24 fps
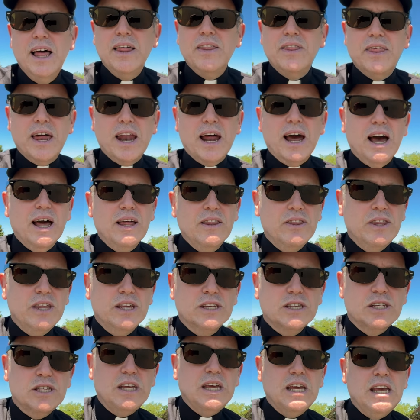that
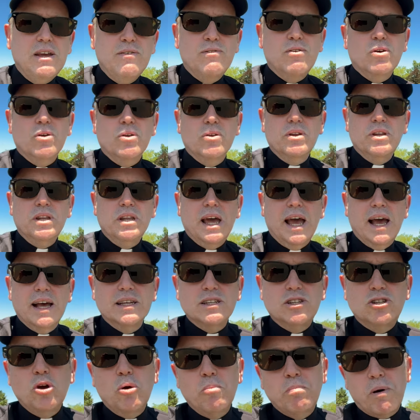this evil
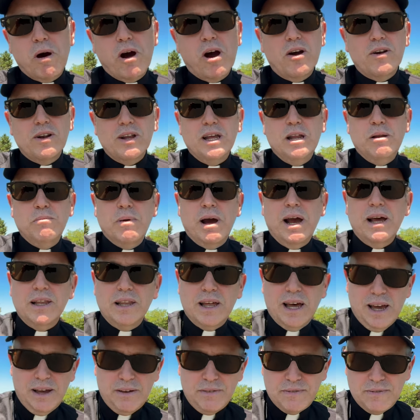has no part in my
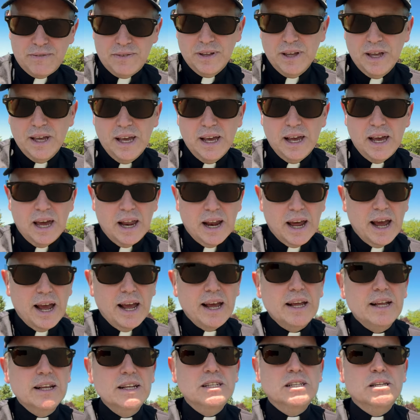life, and
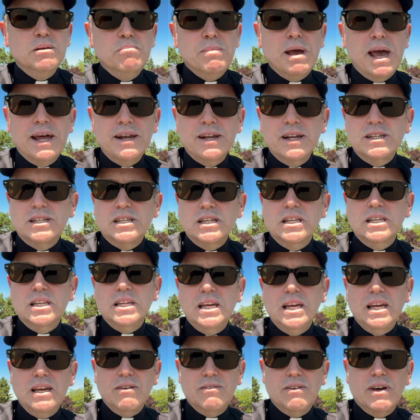I demand it to
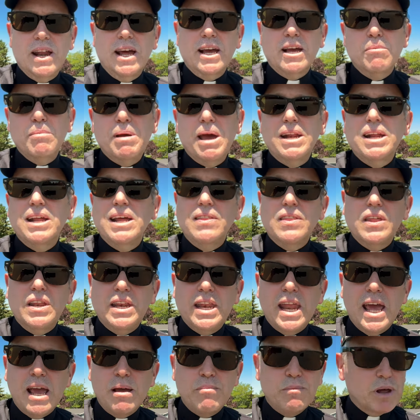leave. And I command it in the
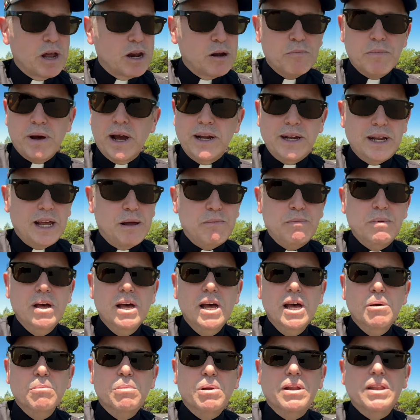name, not in my name,
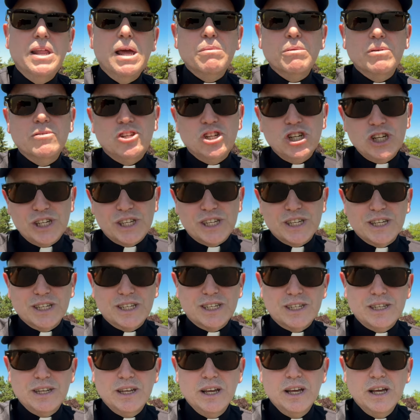but in the name of
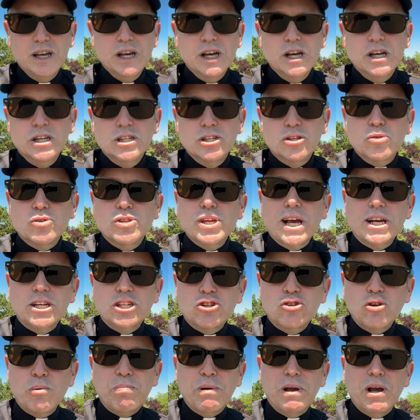Jesus. So it's like
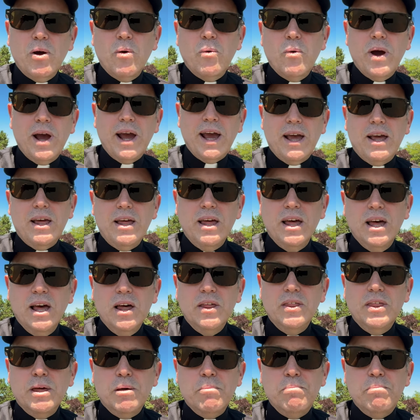stripping away the